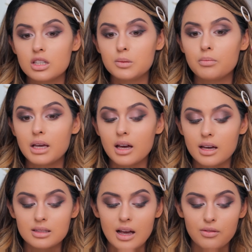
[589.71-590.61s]
just
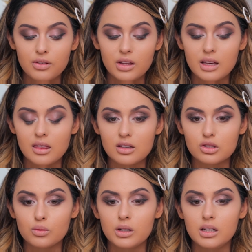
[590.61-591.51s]
because I feel like
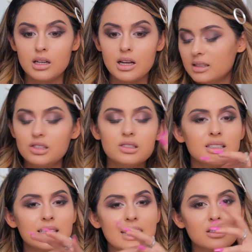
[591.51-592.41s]
this one, it's just
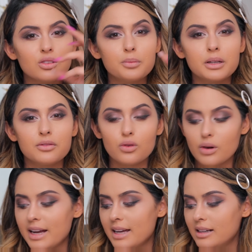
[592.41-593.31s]
because it has a little bit of
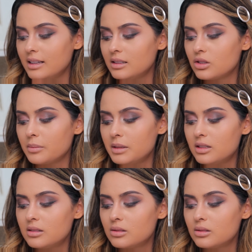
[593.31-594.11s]
gray in it. So I'm gonna